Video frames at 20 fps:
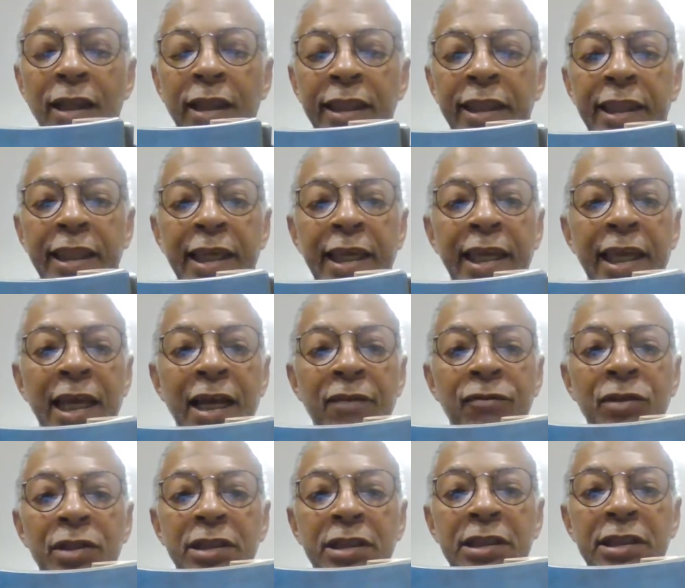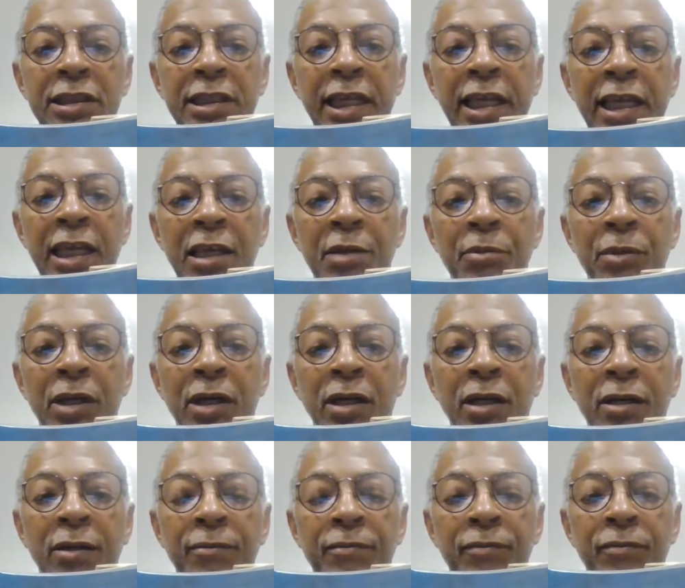They have the same,
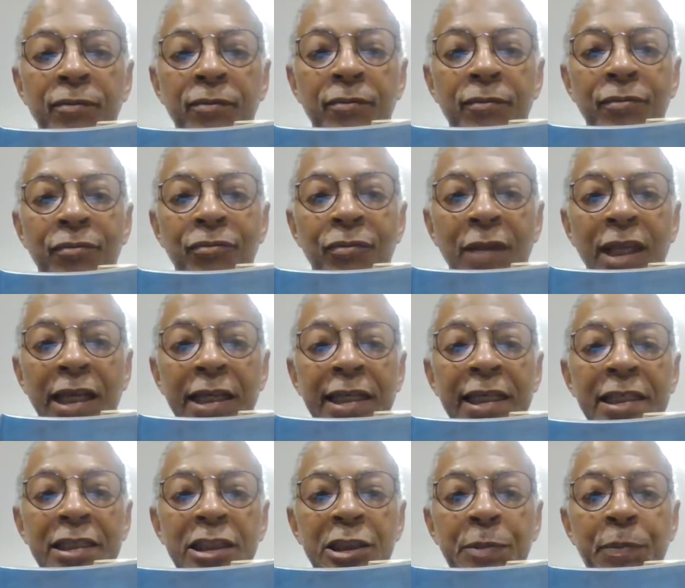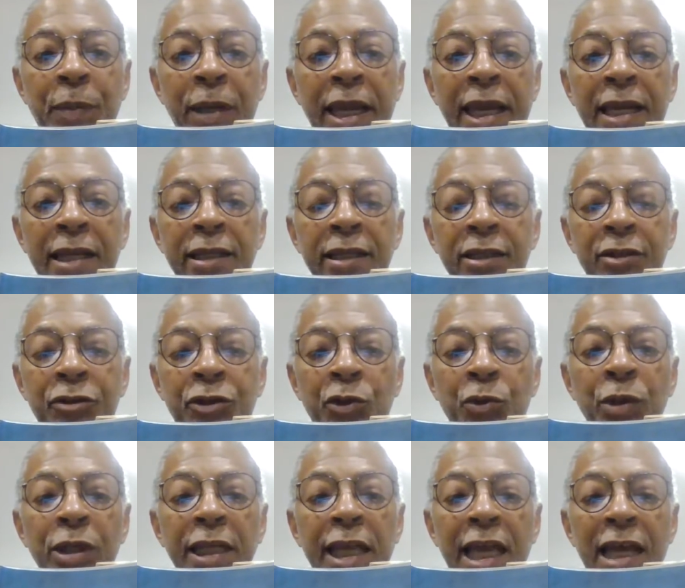I guess, span. They're
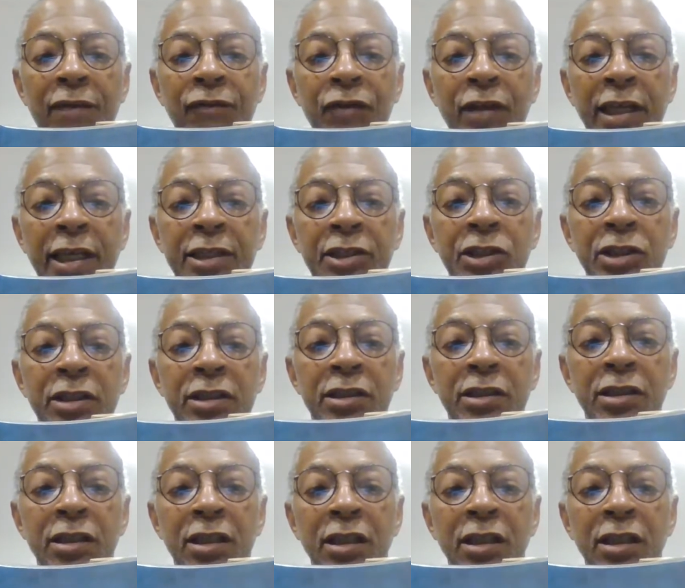3.5 inches.